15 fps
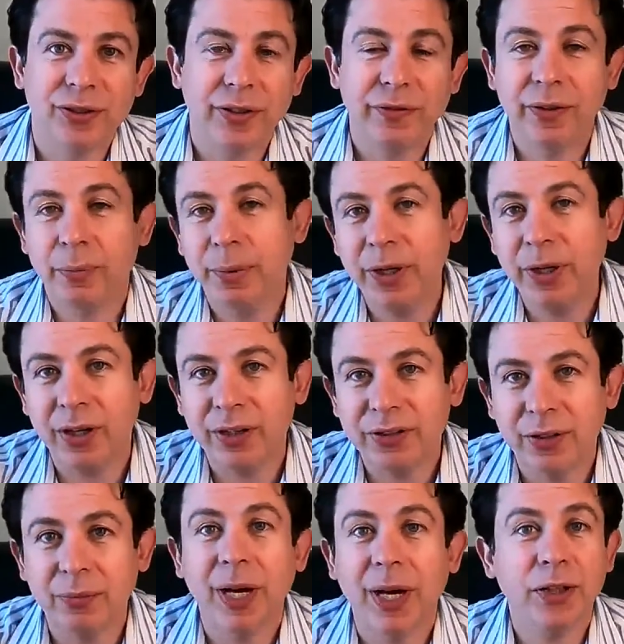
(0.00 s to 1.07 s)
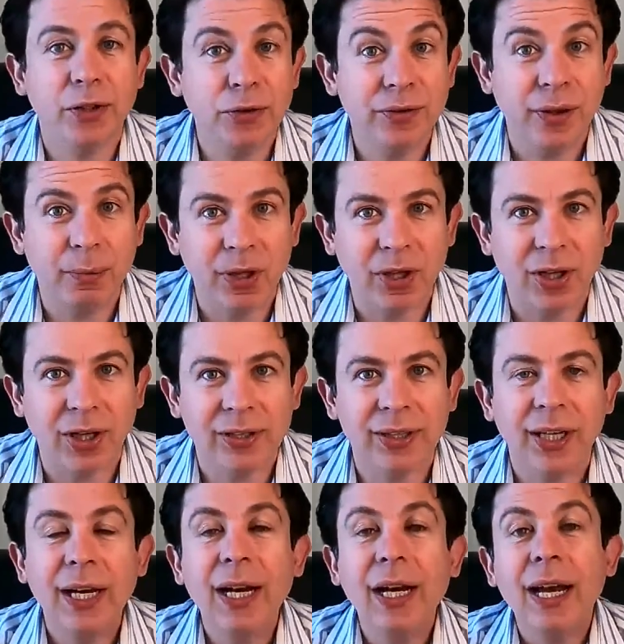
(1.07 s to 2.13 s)
They're pretty awesome. I use them a lot.
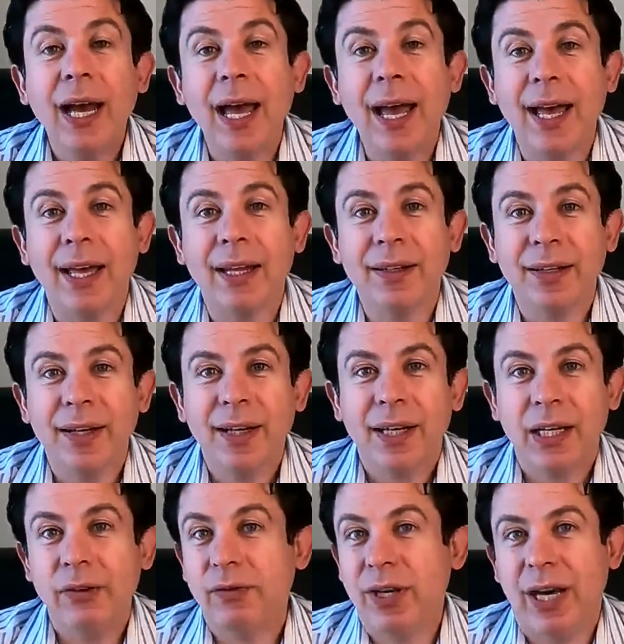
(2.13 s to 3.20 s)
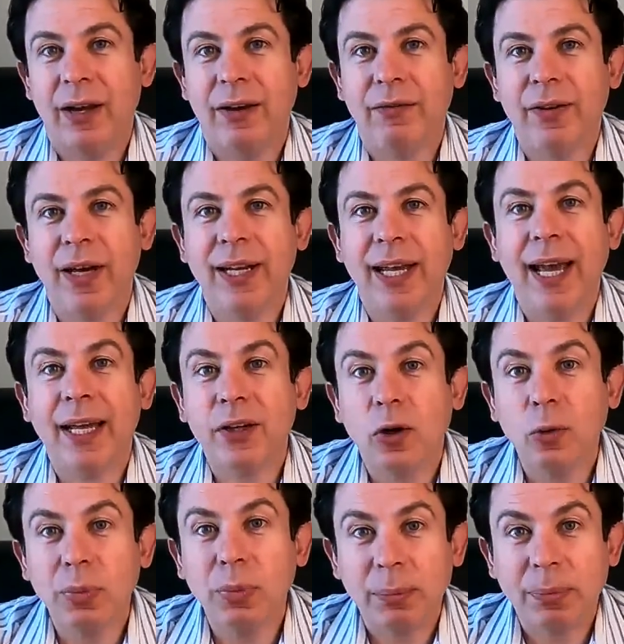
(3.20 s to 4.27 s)
And if you have an at-home
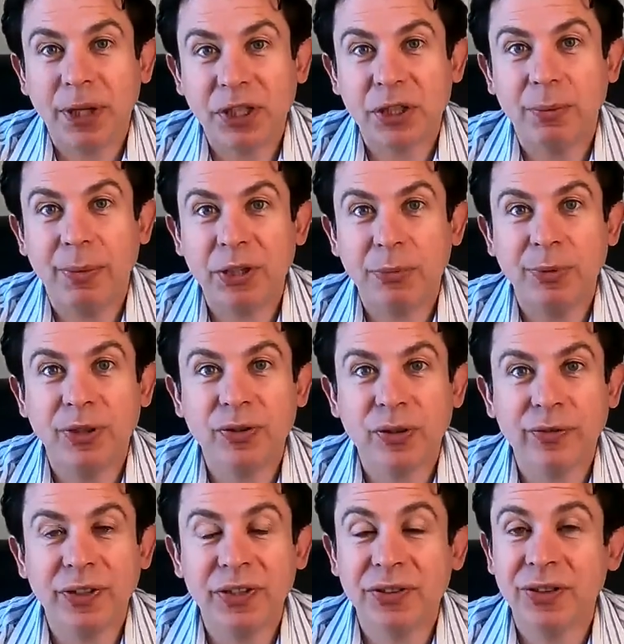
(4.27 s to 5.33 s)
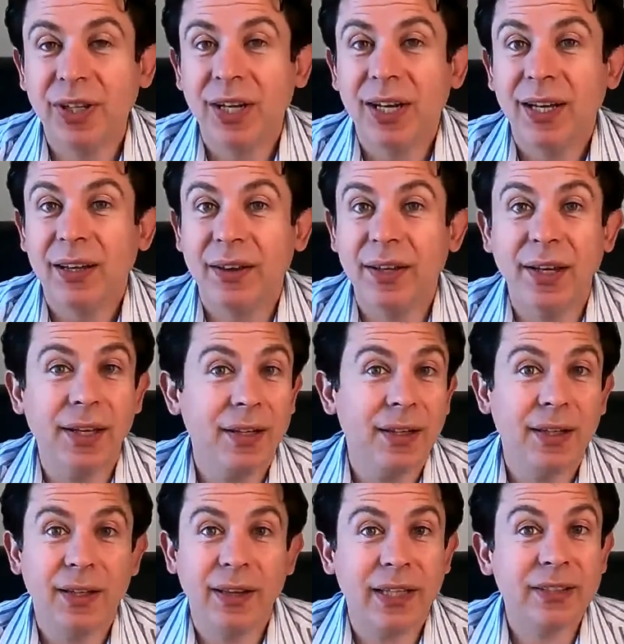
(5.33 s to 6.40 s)
blood pressure measurement service, then
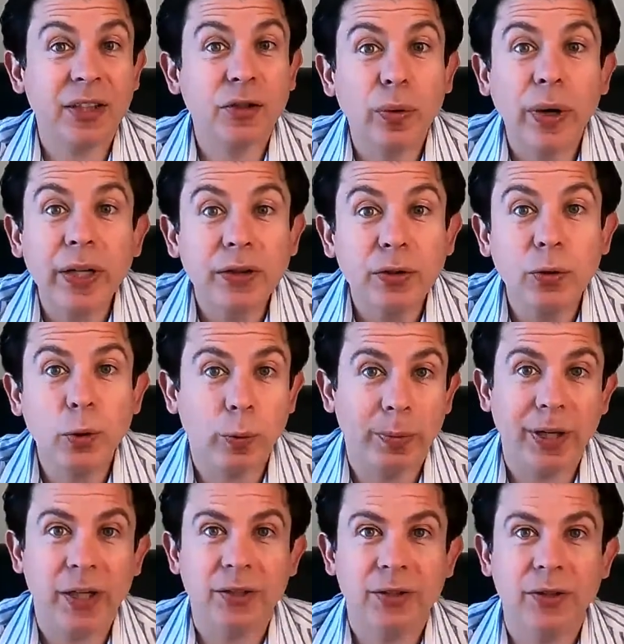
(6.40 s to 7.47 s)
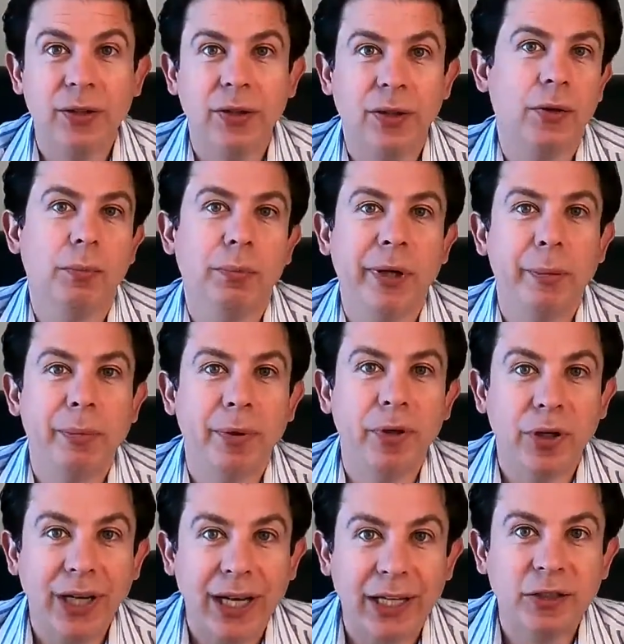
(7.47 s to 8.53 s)
that's a great tool because your
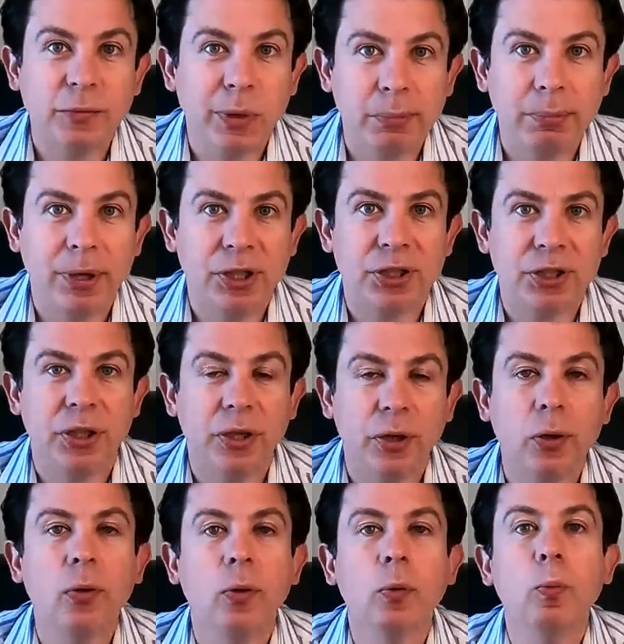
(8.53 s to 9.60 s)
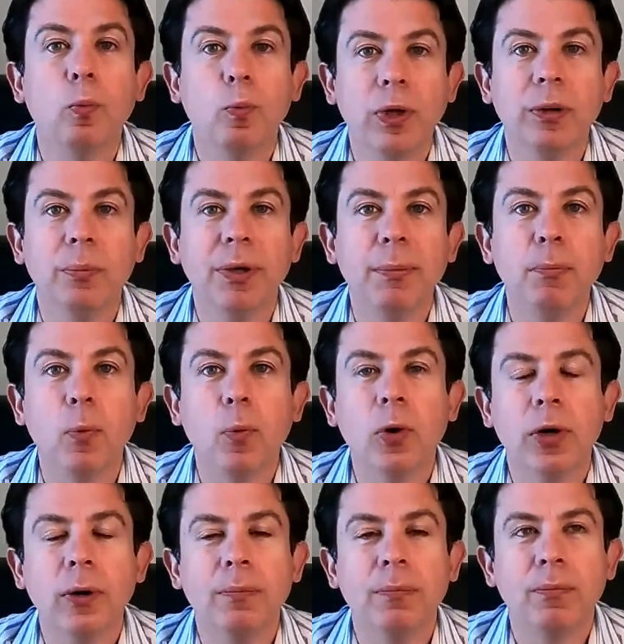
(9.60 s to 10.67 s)
cat's blood pressure at home will be
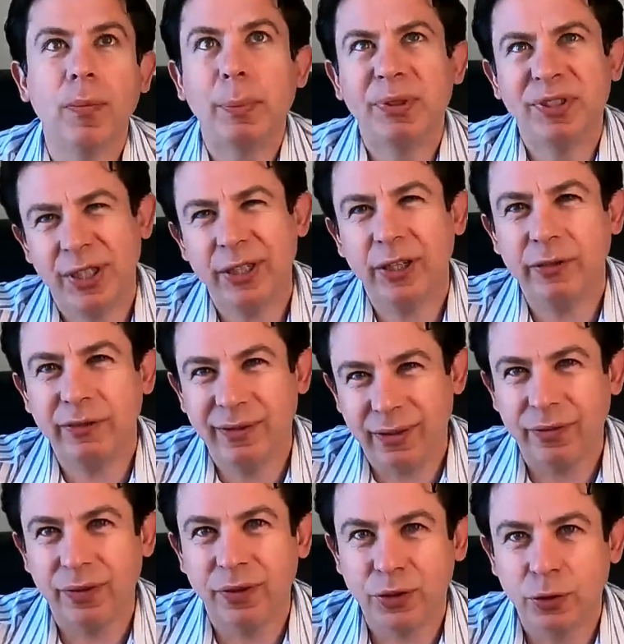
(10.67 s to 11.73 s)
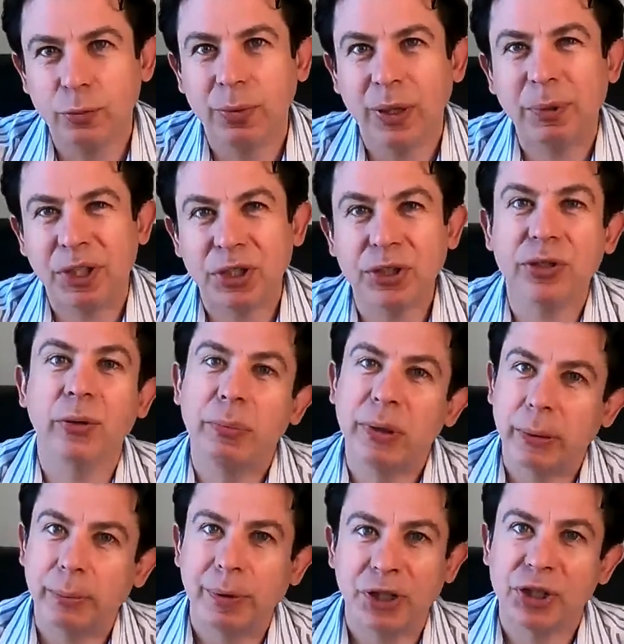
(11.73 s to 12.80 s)
more representative of the true blood pressure than
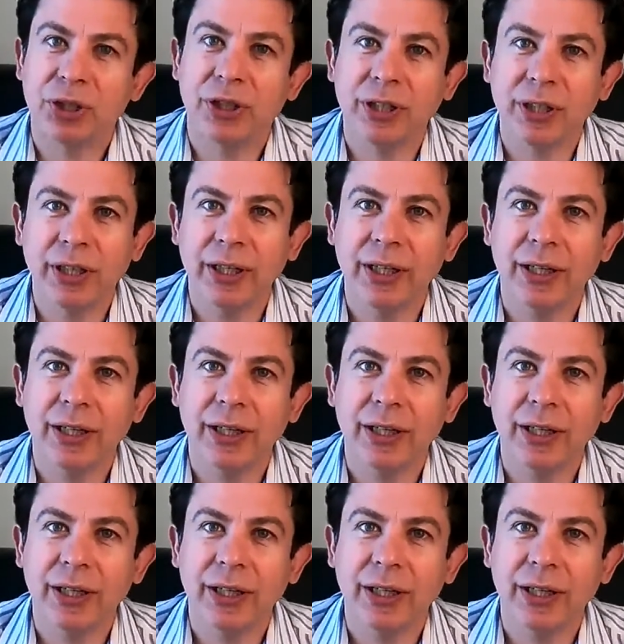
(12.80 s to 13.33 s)
blood pressure in a clinic.